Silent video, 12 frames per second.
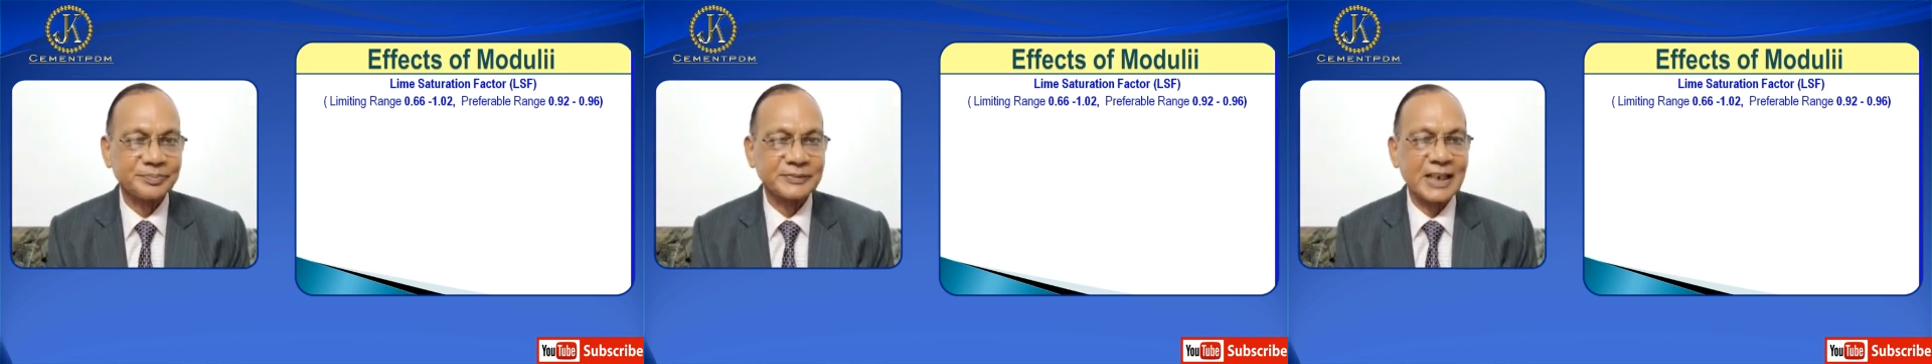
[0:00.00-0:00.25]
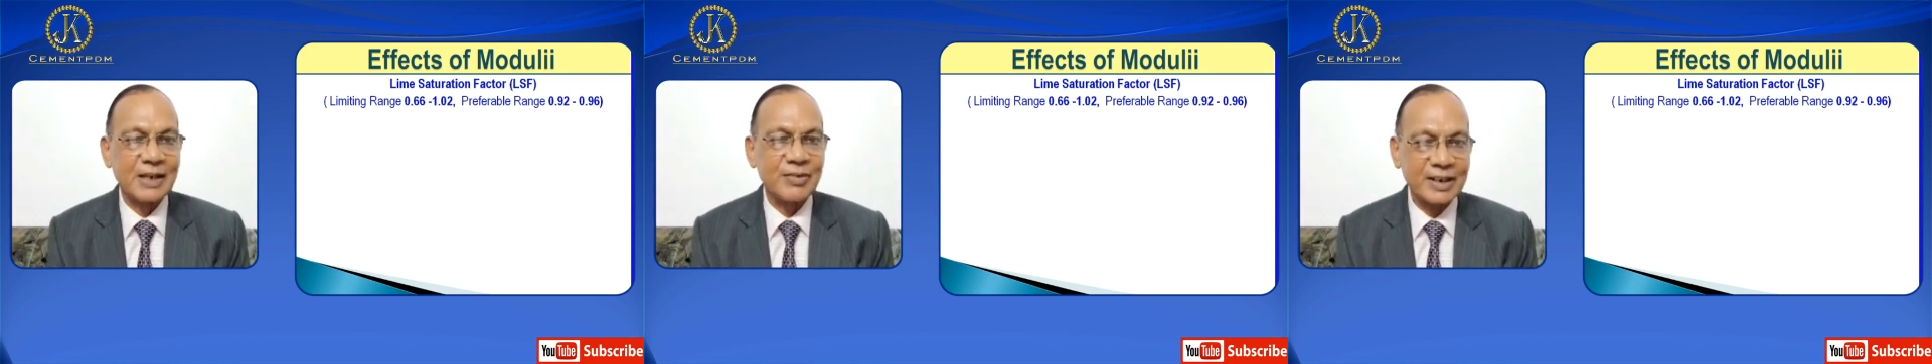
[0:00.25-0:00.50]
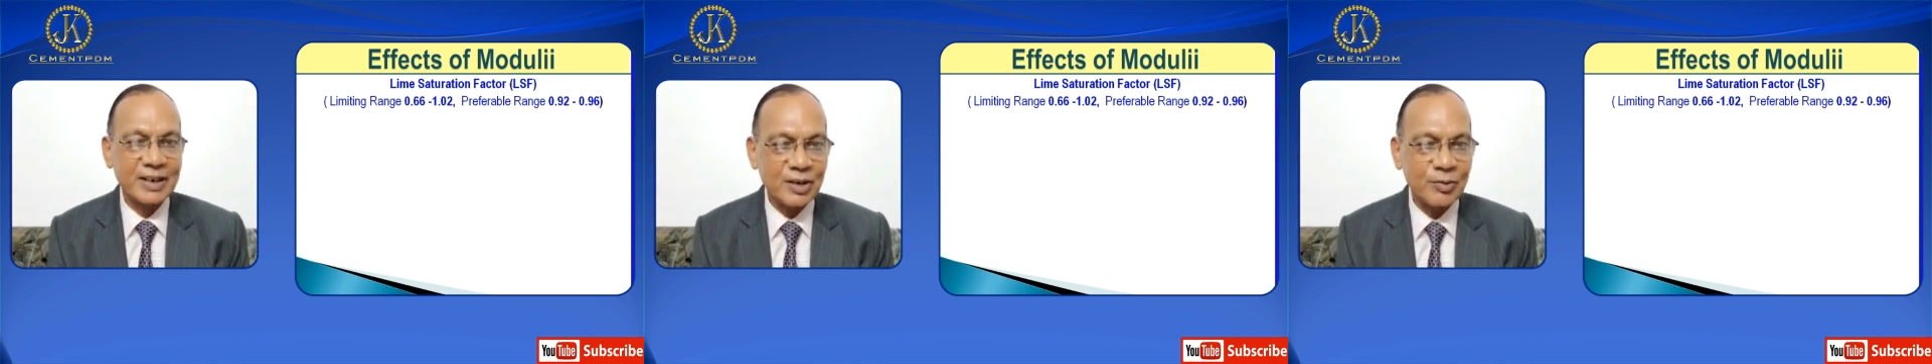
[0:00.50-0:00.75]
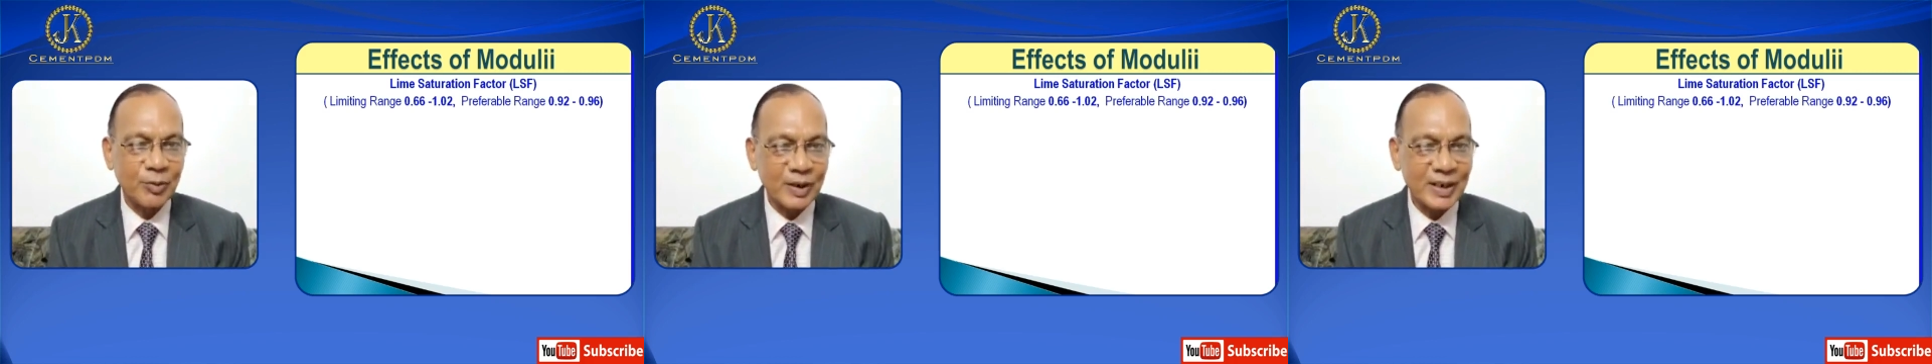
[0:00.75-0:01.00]
effect of
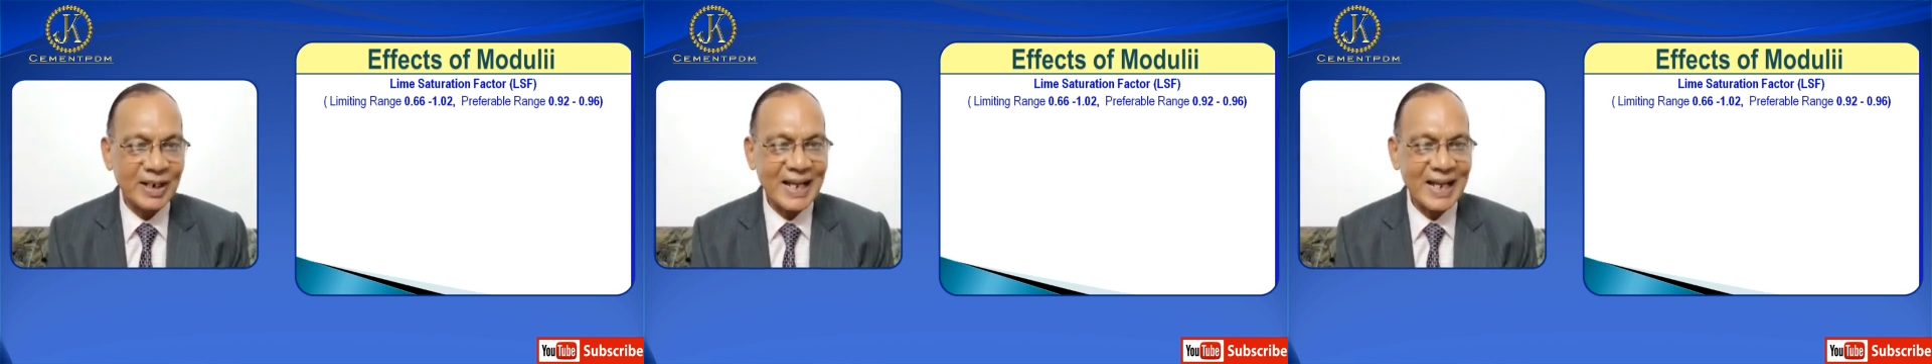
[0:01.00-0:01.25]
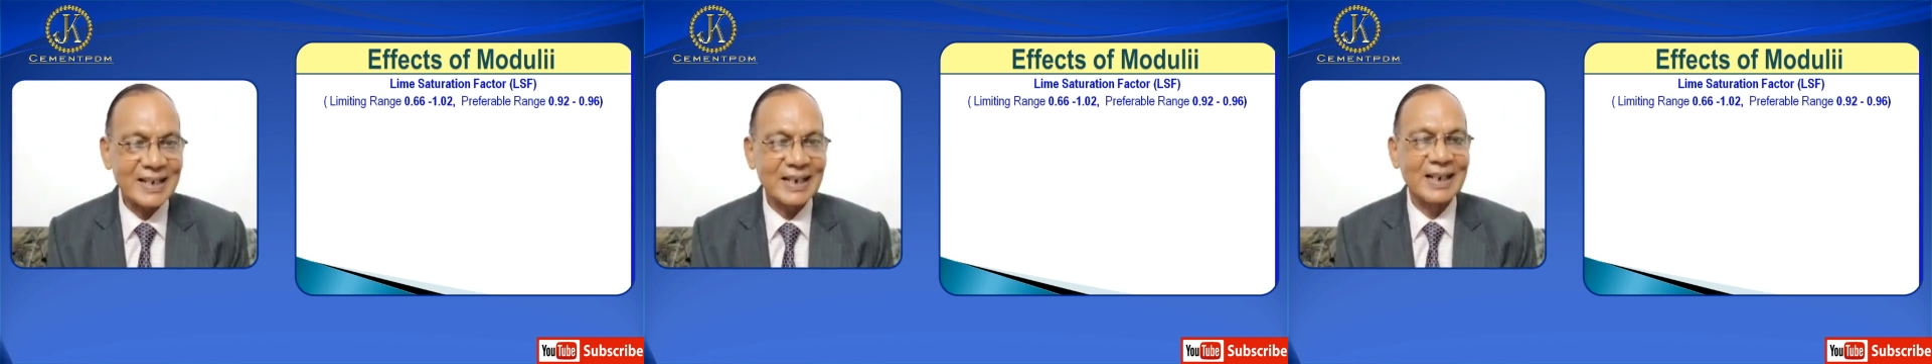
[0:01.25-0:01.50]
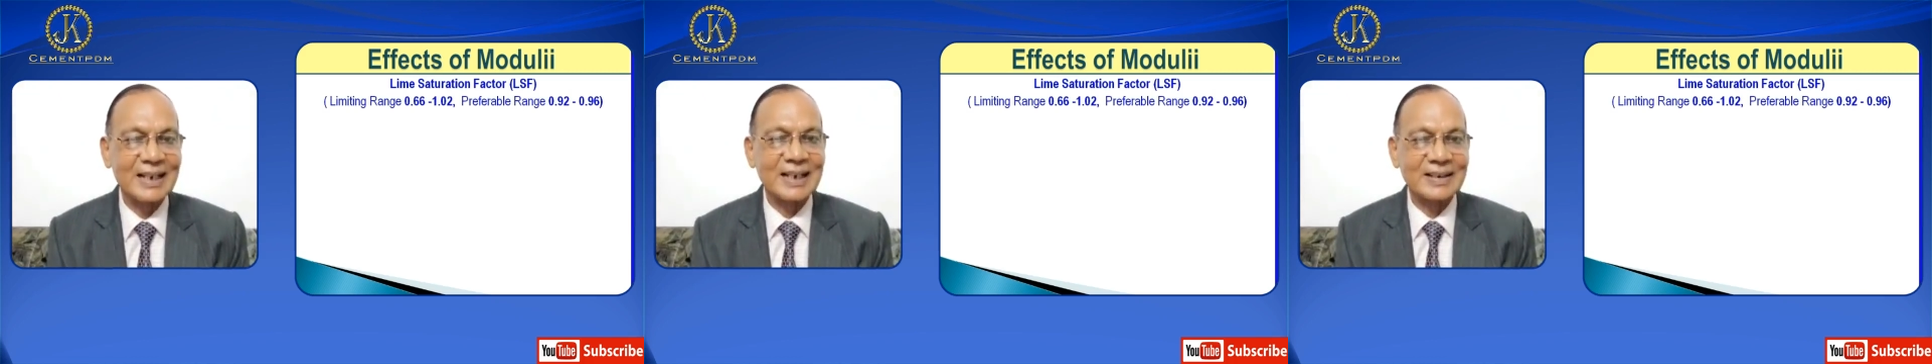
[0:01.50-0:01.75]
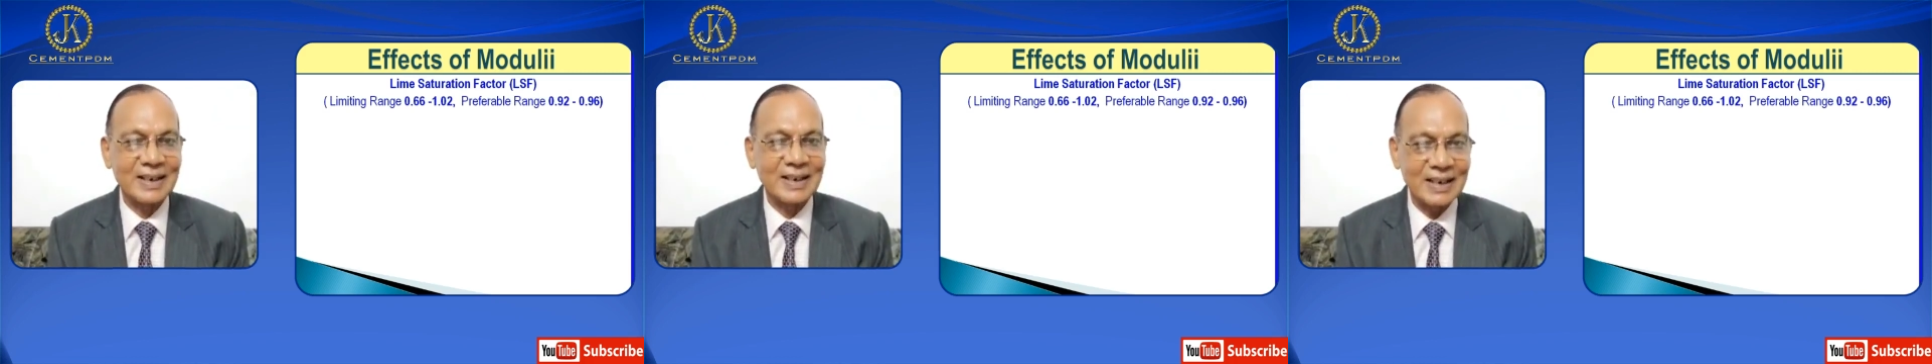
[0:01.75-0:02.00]
moduli, and
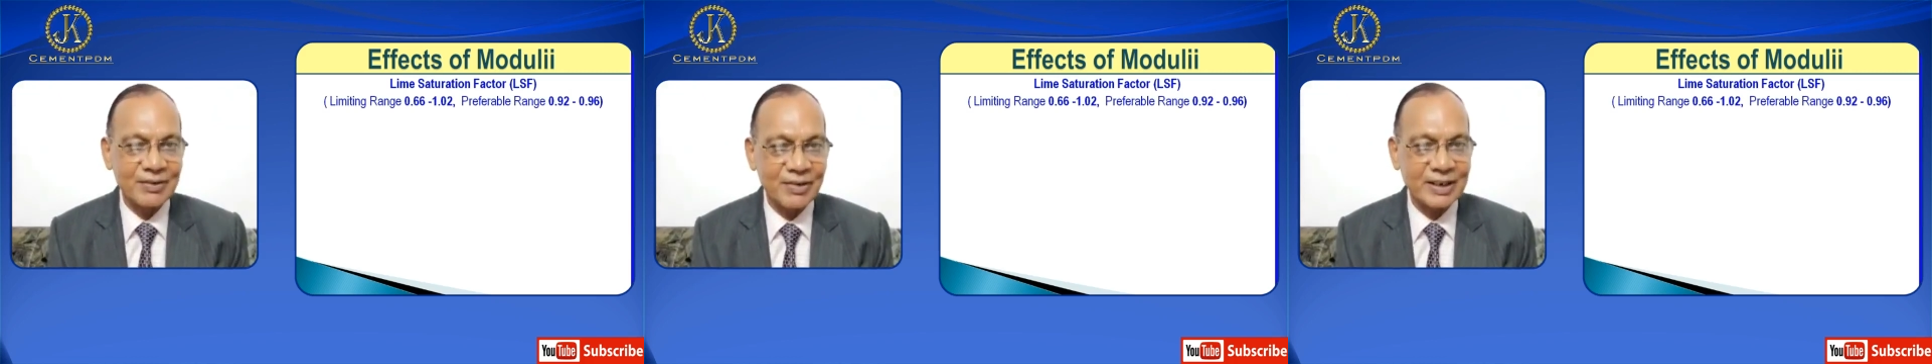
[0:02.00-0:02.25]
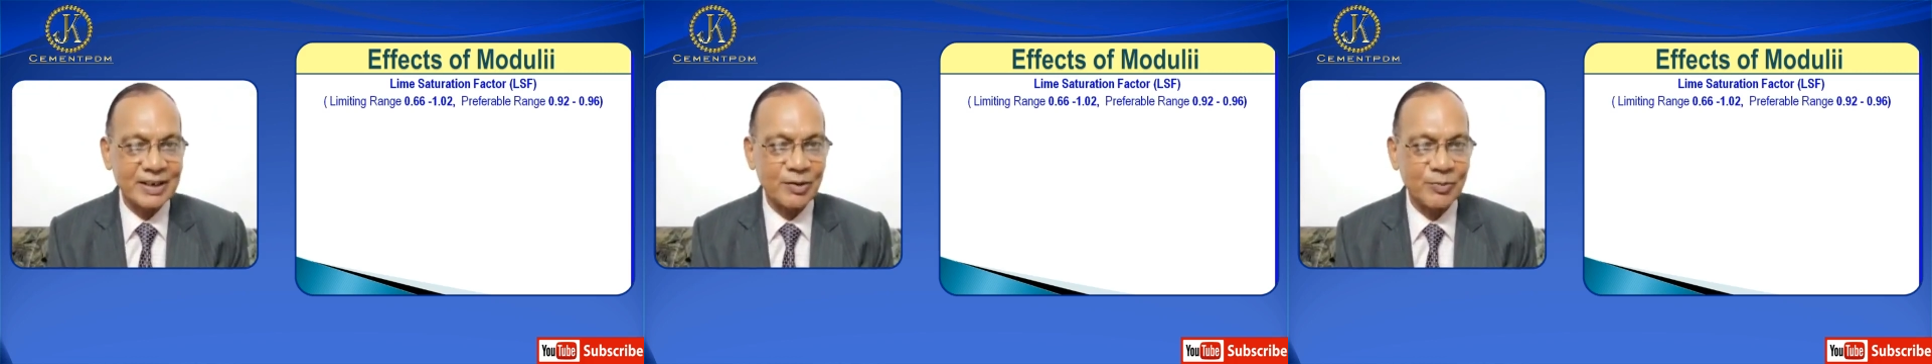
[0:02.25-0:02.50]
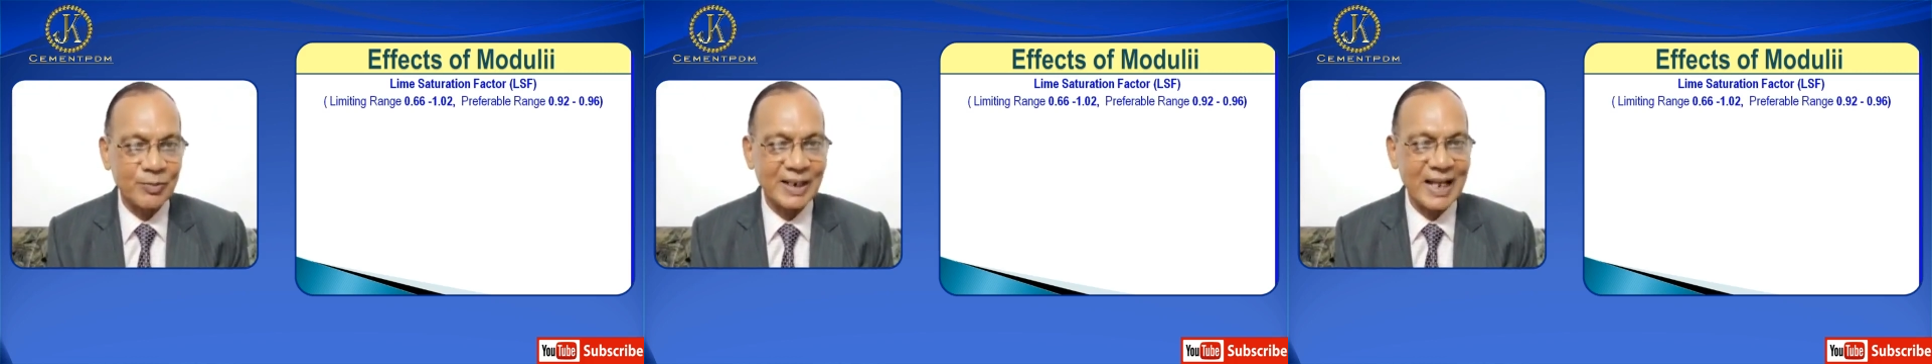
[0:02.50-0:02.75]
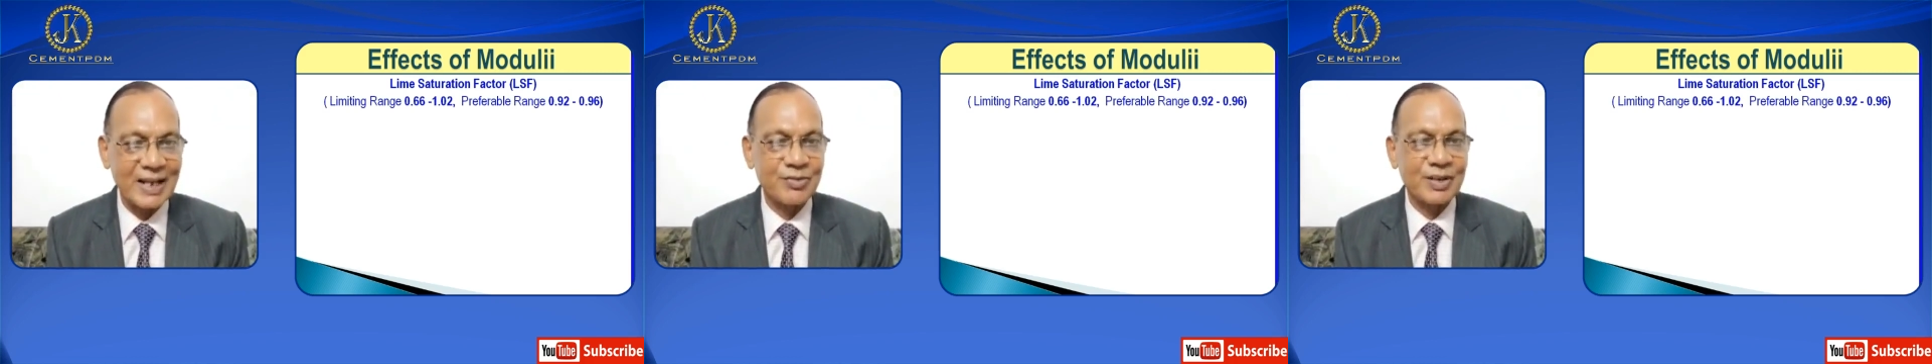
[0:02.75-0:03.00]
under effect of
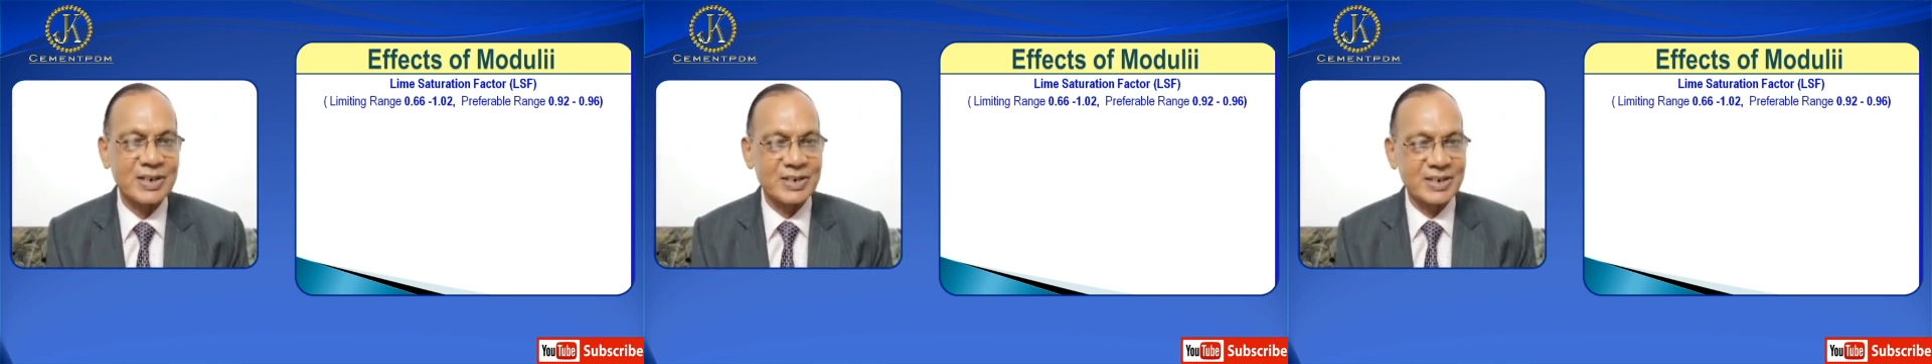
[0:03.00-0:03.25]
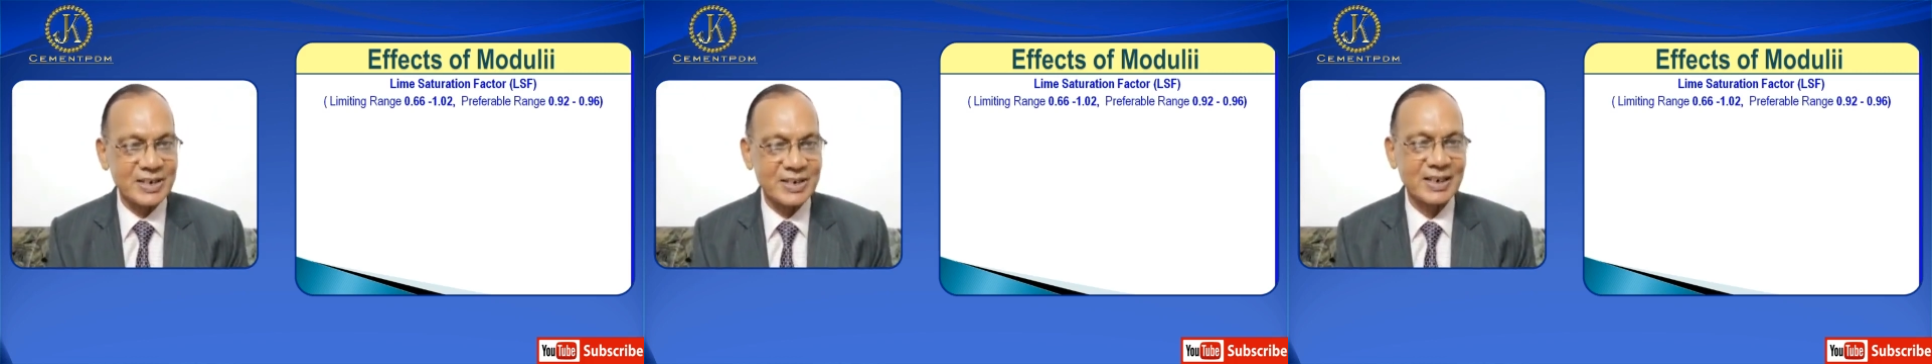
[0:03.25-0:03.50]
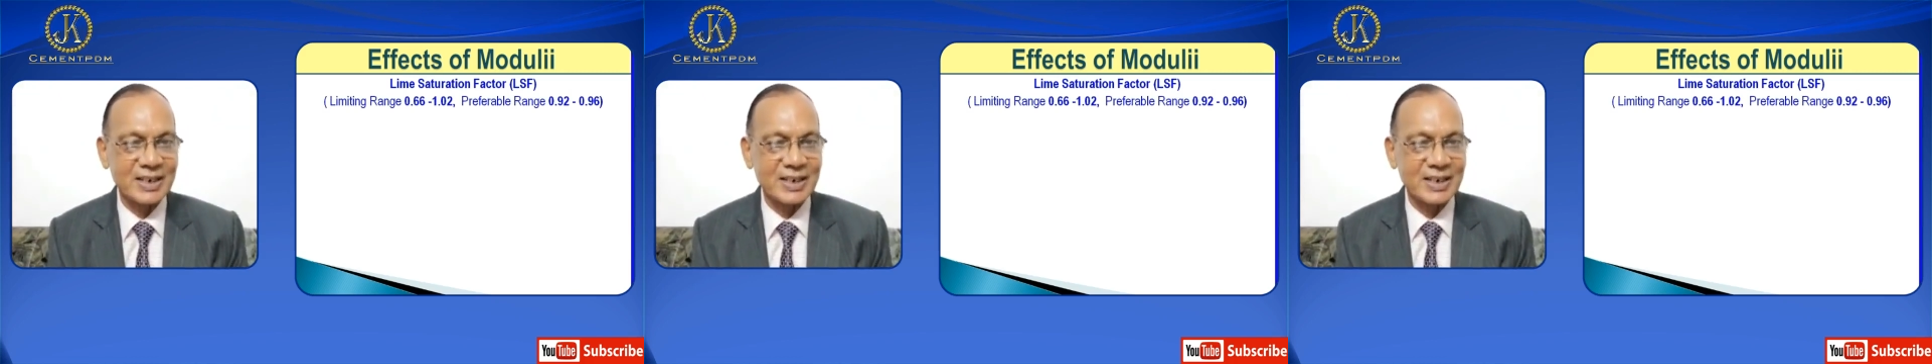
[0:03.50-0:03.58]
moduli, first is